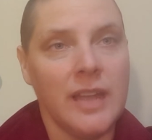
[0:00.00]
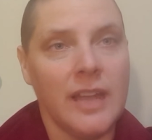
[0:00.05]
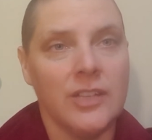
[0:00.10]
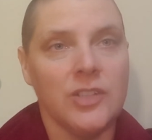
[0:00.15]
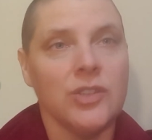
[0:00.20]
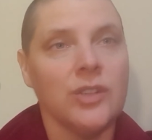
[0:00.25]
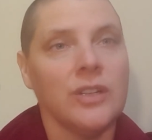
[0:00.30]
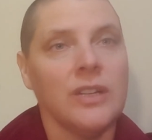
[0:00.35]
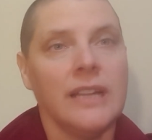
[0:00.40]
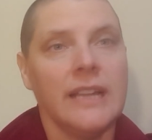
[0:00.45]
and
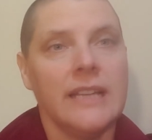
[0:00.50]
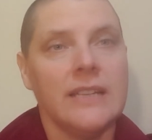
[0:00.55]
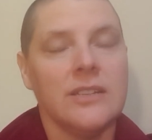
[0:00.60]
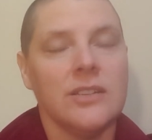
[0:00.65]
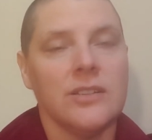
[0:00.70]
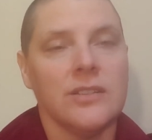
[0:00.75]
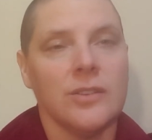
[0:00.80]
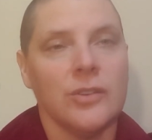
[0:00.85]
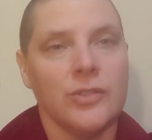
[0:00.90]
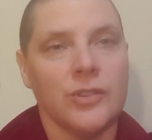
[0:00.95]
should lead to
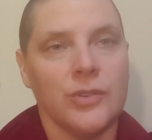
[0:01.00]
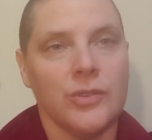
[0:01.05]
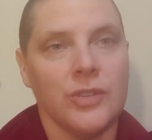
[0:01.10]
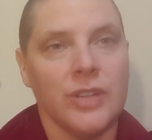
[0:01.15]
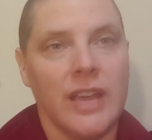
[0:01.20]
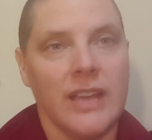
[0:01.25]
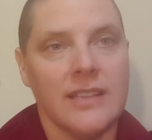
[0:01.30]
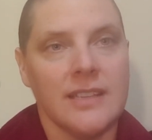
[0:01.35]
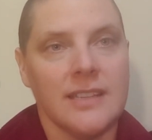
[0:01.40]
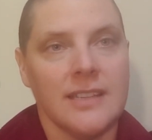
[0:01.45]
social
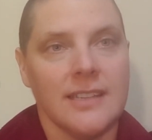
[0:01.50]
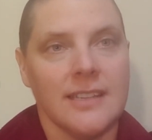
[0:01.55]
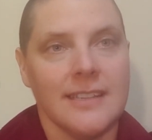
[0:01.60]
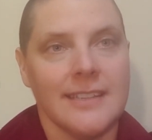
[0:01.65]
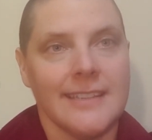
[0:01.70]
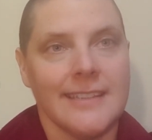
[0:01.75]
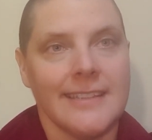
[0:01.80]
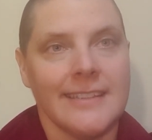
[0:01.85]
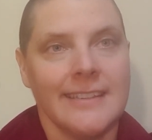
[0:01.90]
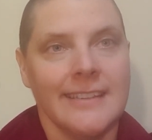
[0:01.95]

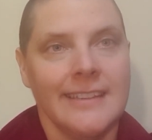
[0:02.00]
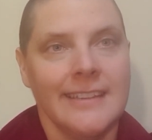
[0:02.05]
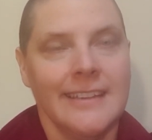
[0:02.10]
justice.